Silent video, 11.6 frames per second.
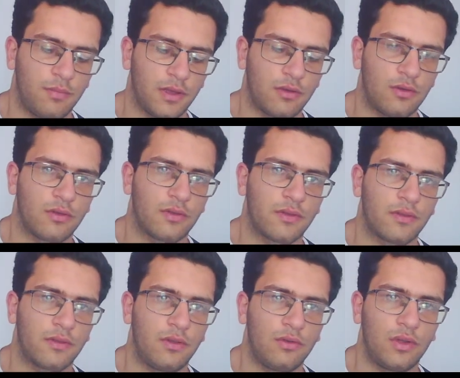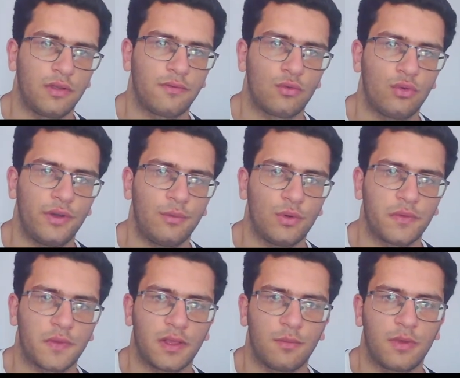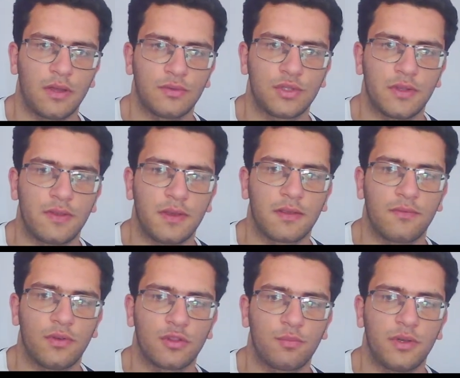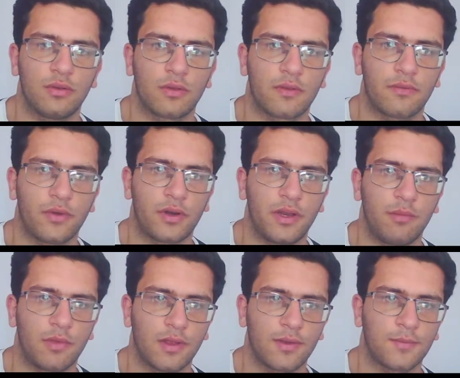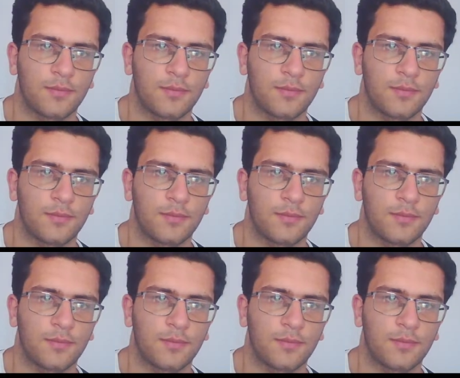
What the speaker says: Because, you know, if queen moves somehow, g6 won't be lost for him.